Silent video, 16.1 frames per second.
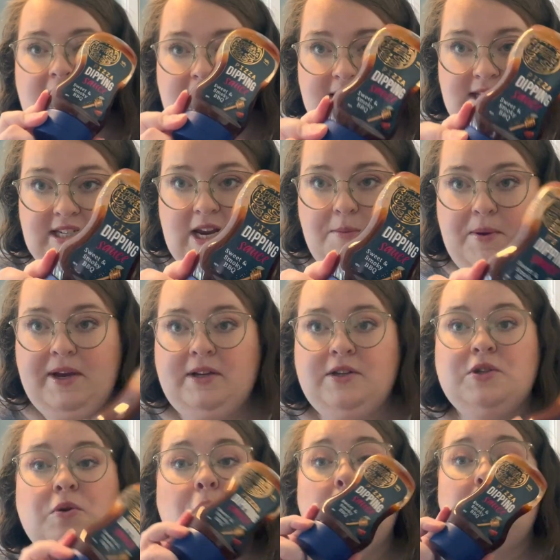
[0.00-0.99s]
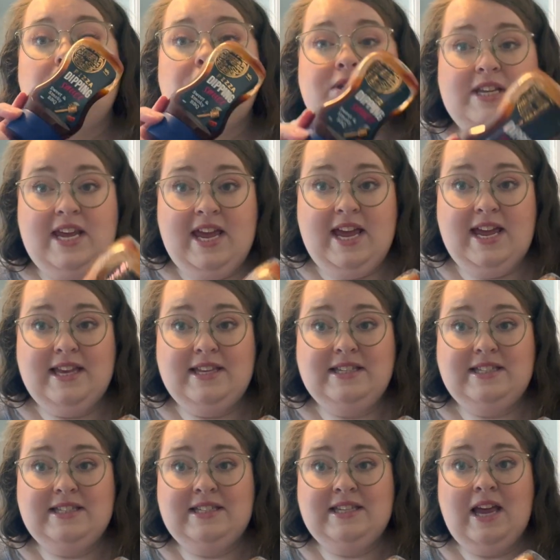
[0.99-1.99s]
dipping sauce
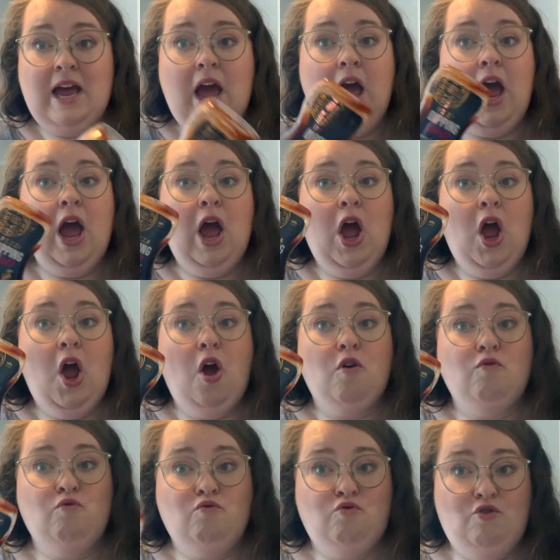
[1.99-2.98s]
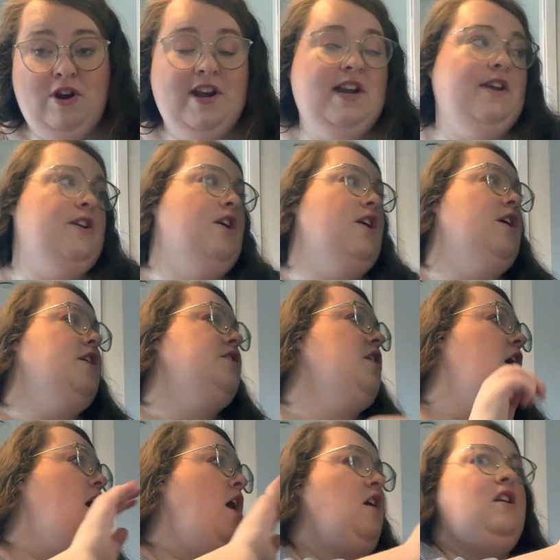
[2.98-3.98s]
is really good.
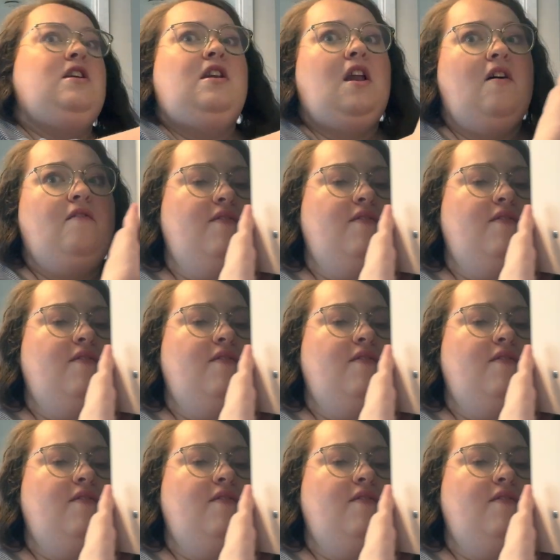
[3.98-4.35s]
Love